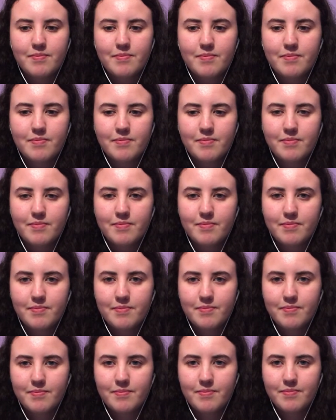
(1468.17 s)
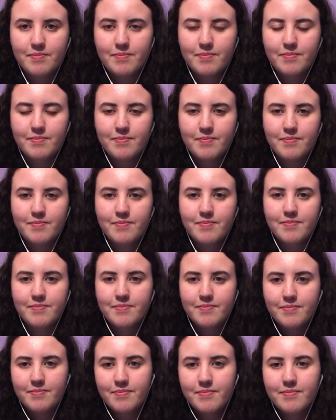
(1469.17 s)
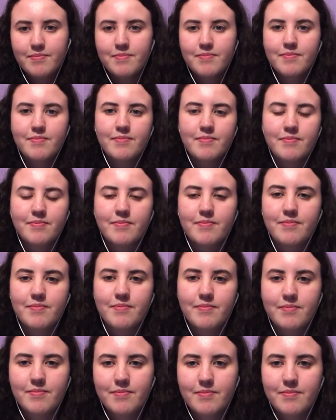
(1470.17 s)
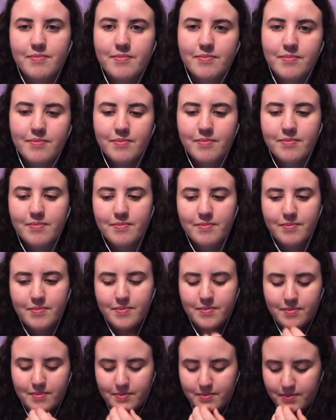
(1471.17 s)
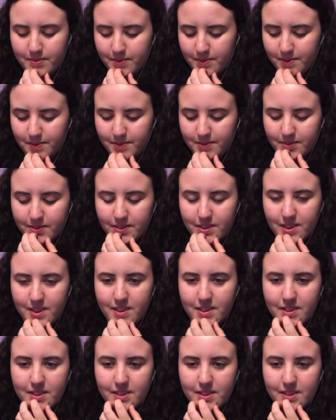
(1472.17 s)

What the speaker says: [no speech]